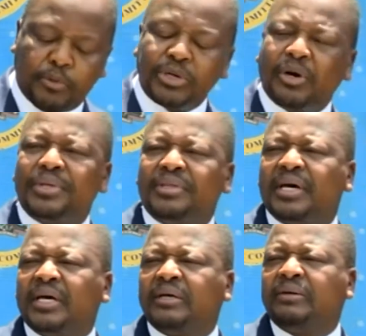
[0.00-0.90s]
with the border
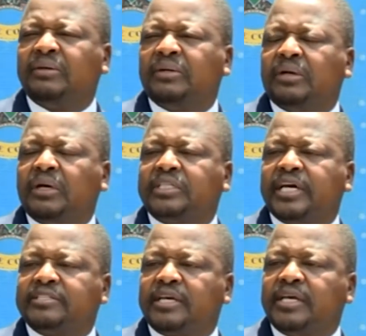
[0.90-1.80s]
with uh,
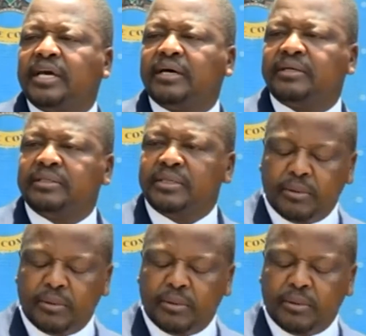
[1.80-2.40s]
uh, Tanzania.